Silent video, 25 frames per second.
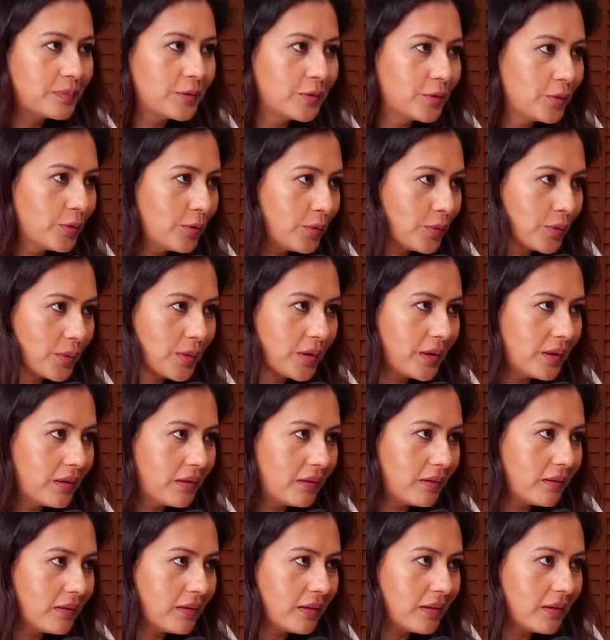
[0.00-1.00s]
you know,
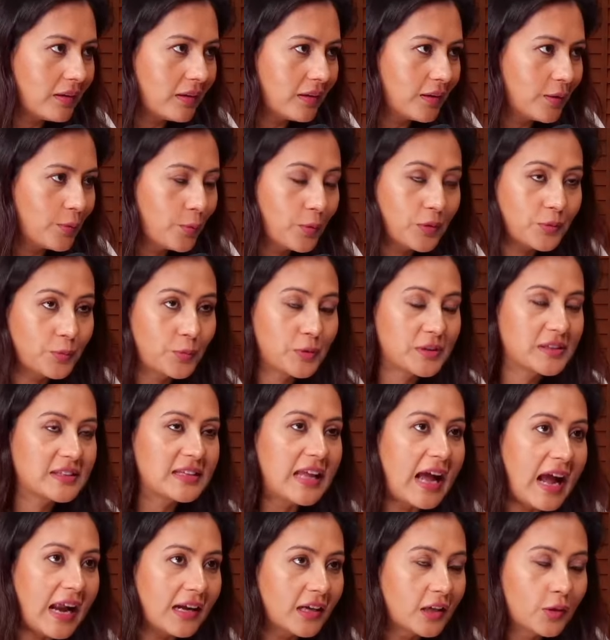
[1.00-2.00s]
was
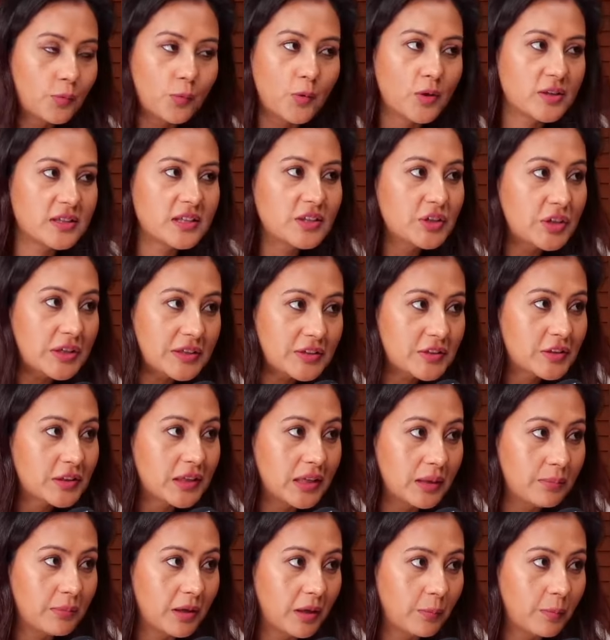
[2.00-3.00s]
that it wasn't just a
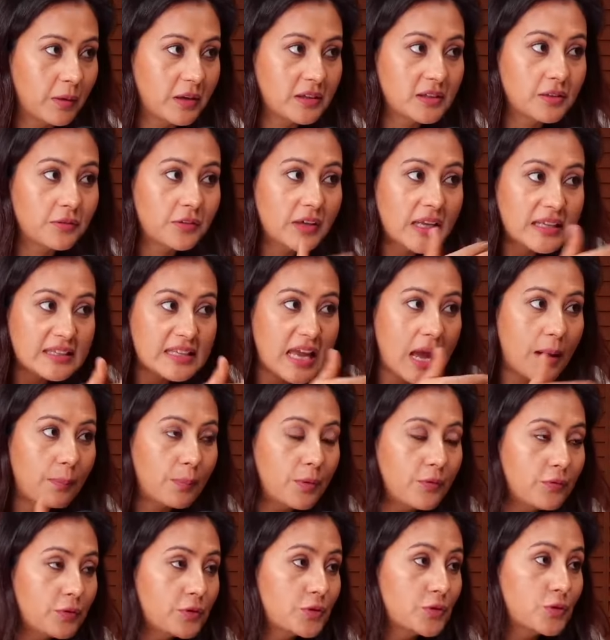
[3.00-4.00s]
gimmick because if it has
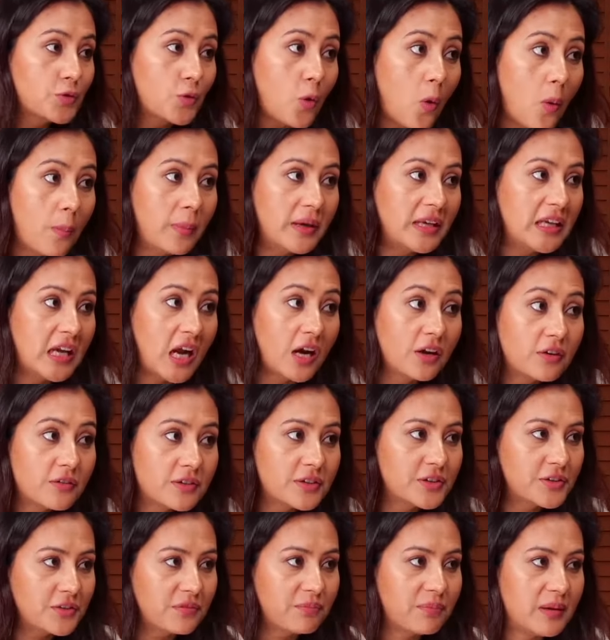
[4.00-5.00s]
happened for so many
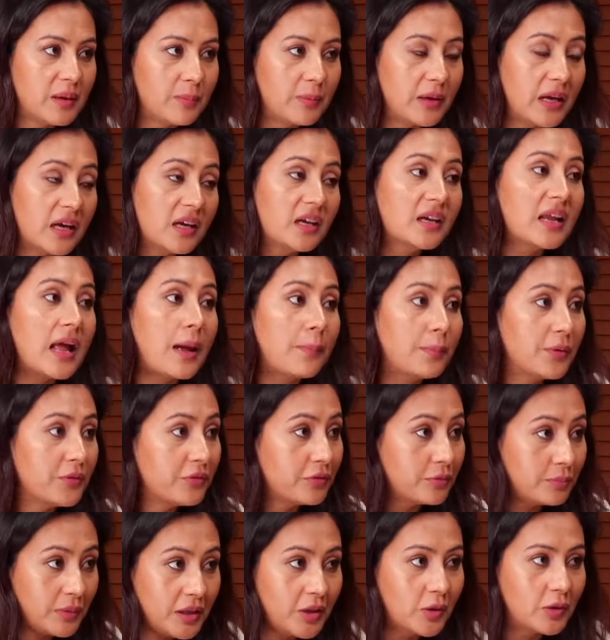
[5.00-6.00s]
hundreds of people and it happened
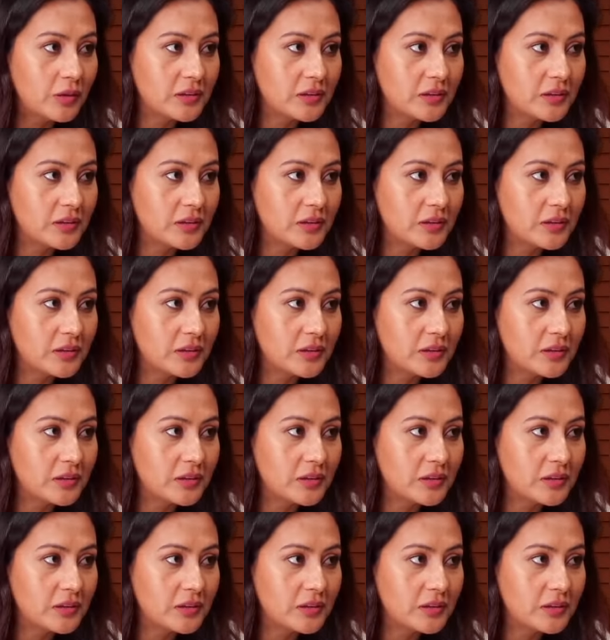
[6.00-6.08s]
for me